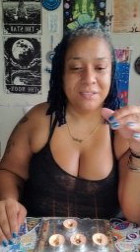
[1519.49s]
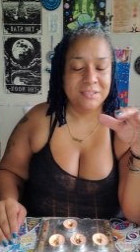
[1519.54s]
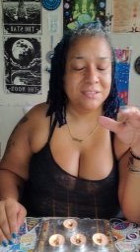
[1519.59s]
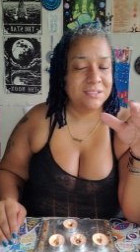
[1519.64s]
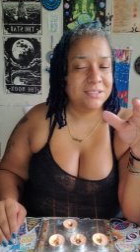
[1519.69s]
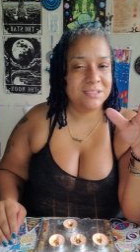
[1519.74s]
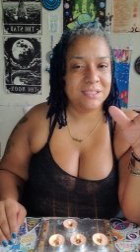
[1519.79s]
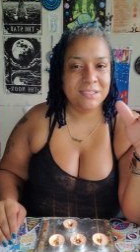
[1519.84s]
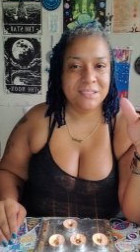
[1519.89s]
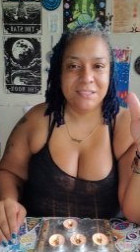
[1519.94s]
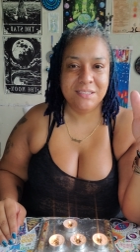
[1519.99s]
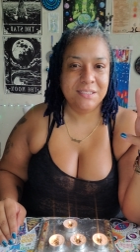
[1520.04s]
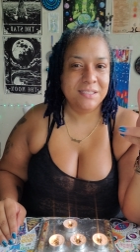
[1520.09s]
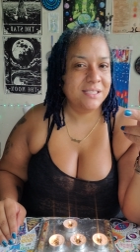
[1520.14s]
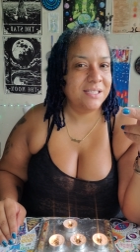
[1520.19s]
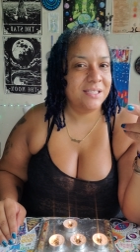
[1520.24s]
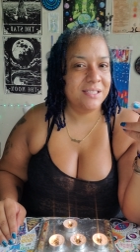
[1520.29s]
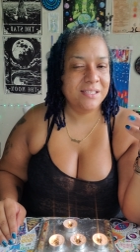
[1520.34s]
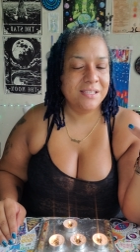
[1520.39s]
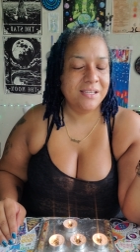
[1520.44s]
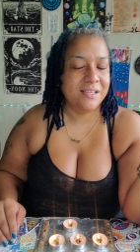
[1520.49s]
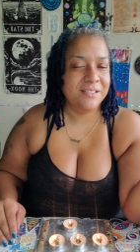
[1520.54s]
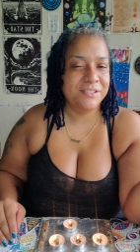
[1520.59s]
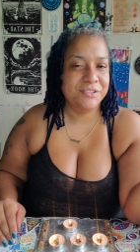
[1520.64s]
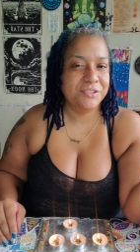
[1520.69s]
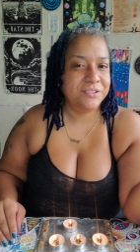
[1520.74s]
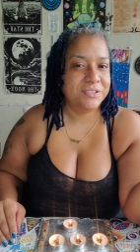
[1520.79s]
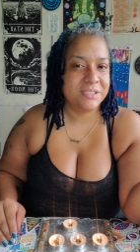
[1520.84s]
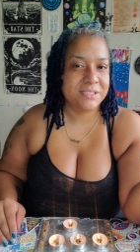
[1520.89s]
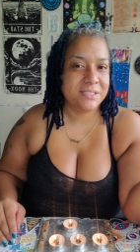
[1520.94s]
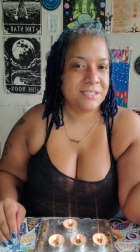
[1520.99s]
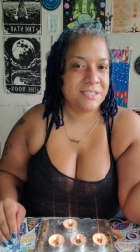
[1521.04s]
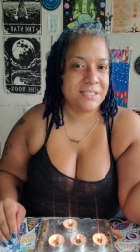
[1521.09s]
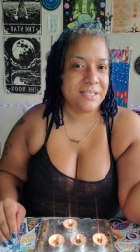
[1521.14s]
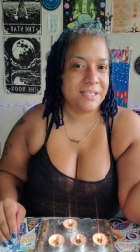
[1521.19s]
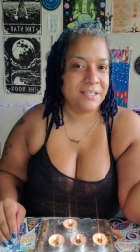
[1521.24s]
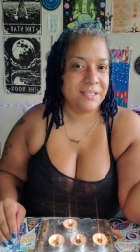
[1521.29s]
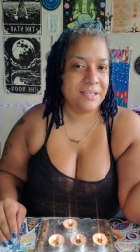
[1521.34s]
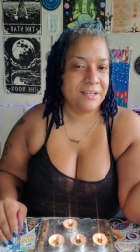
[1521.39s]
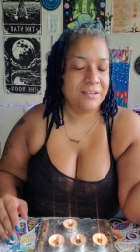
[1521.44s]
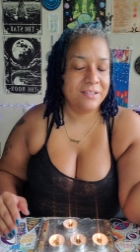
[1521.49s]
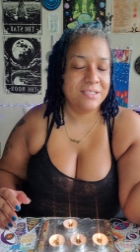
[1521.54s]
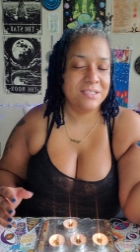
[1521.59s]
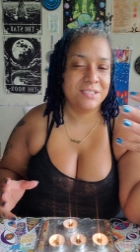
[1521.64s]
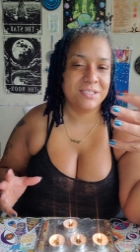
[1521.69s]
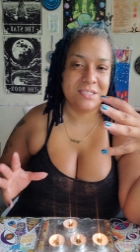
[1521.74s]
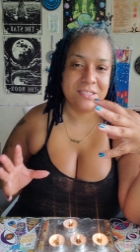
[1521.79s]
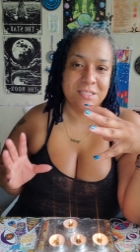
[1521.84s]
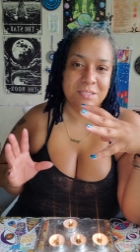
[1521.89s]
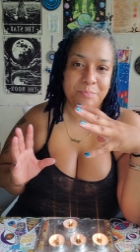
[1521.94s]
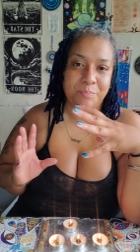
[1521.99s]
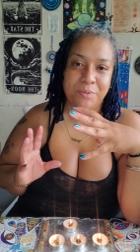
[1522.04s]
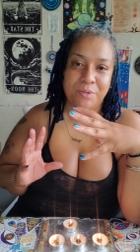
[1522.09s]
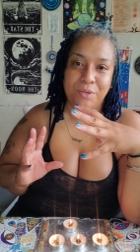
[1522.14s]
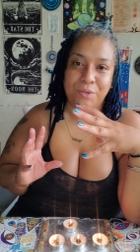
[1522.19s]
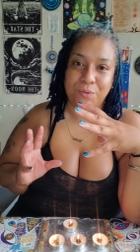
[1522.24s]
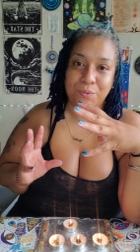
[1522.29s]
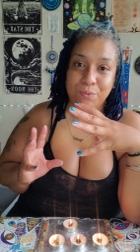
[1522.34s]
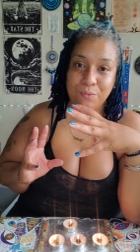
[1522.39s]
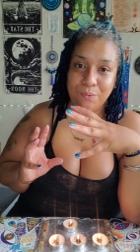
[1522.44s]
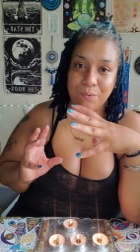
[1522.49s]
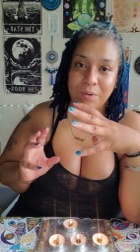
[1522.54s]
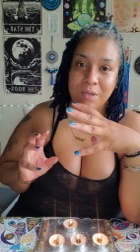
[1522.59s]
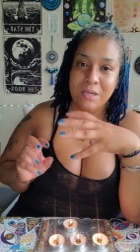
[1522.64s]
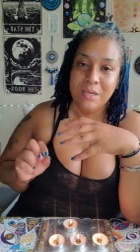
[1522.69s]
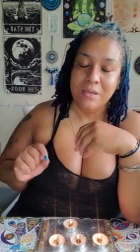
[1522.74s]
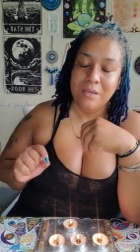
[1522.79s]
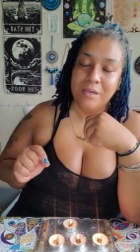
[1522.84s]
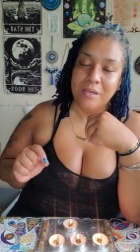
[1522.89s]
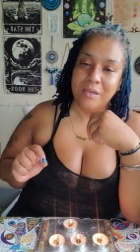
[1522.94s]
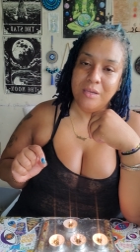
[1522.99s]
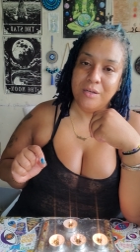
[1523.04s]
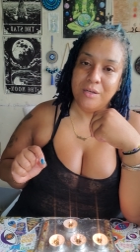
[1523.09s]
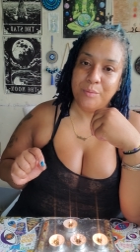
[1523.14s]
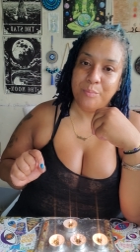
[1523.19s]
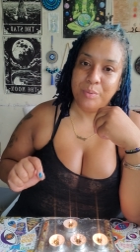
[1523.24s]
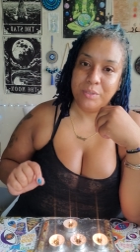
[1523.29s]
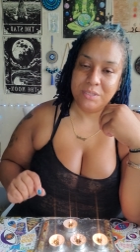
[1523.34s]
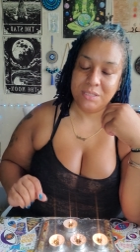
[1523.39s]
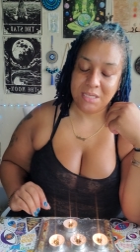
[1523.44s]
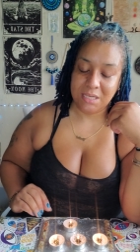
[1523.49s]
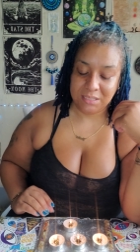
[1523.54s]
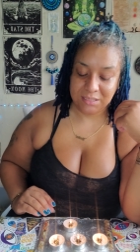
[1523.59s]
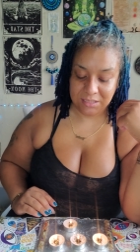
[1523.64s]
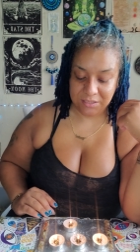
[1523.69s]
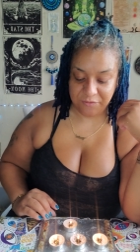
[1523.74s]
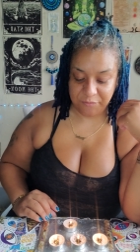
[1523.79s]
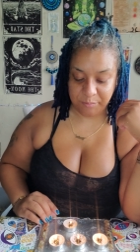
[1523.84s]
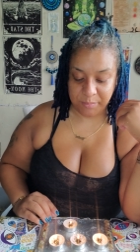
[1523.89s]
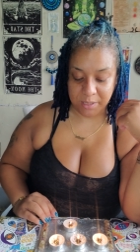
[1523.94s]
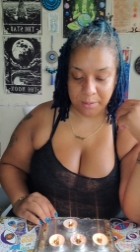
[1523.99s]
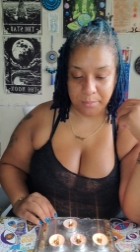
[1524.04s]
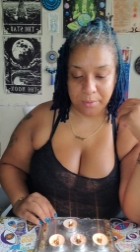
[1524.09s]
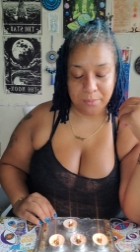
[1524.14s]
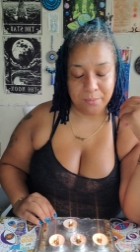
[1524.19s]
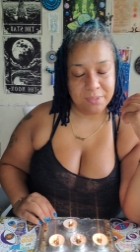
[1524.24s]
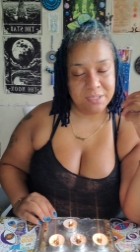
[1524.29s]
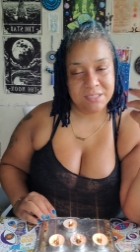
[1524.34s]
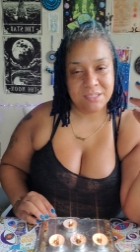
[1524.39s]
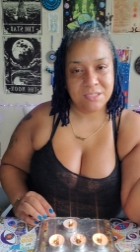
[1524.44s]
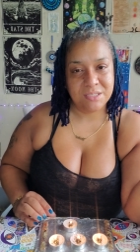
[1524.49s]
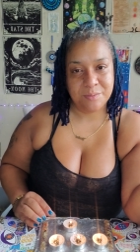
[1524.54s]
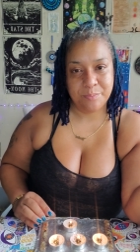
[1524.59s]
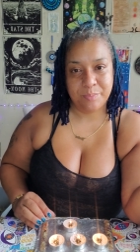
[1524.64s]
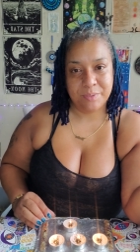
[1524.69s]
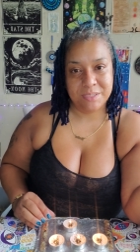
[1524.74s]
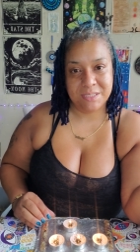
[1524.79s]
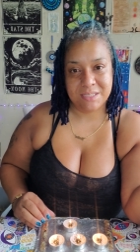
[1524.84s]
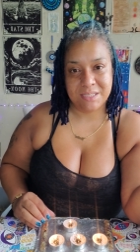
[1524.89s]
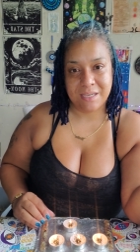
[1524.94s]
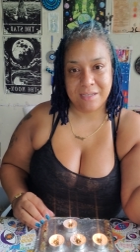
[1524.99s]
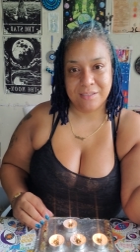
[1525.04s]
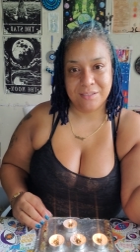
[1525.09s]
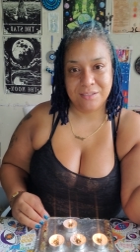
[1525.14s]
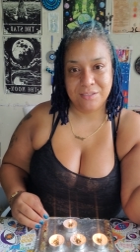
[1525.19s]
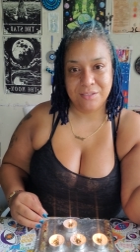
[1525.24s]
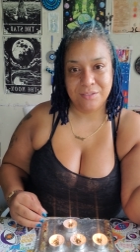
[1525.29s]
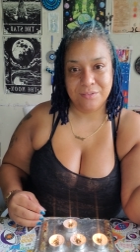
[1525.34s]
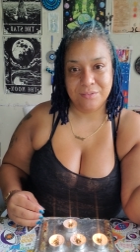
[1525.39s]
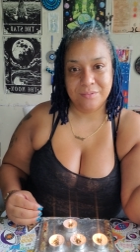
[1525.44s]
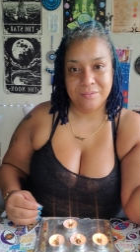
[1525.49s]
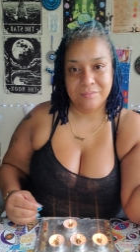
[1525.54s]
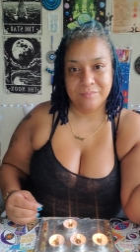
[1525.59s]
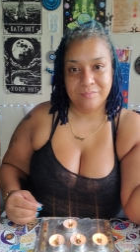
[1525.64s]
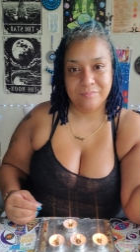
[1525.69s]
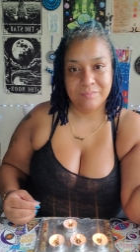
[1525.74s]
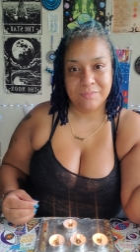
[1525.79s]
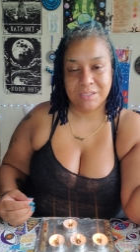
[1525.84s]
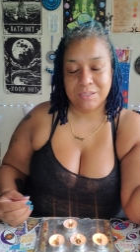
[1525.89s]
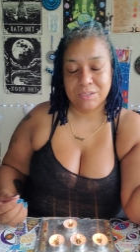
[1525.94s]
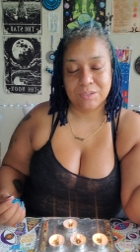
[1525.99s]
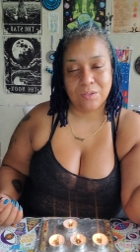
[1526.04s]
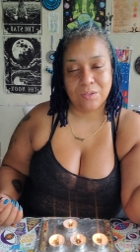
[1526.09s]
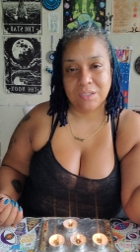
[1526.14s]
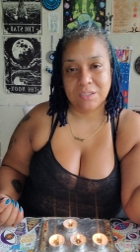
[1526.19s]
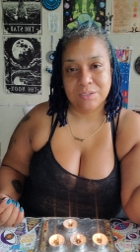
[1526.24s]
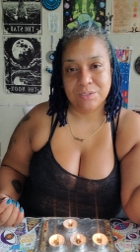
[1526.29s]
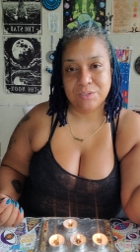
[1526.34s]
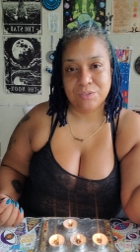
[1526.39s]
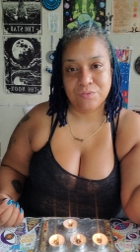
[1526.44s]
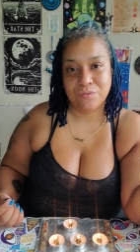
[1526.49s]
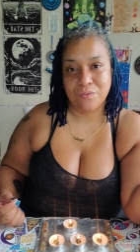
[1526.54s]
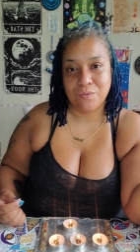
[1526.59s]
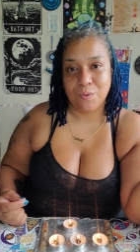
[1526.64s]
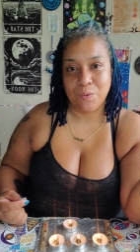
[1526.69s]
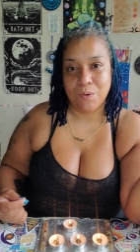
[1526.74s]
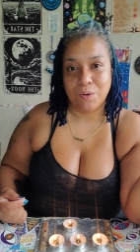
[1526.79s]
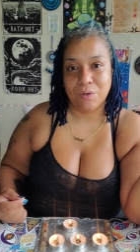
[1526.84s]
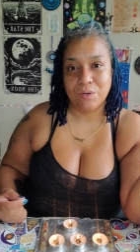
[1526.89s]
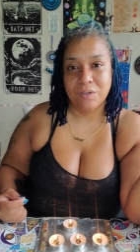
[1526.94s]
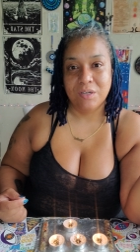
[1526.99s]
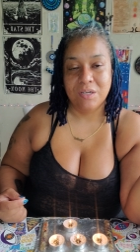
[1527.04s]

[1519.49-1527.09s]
It's in it and you're just sitting there. It's just to put you in a protective bubble. It's to protect you. That's all it's for.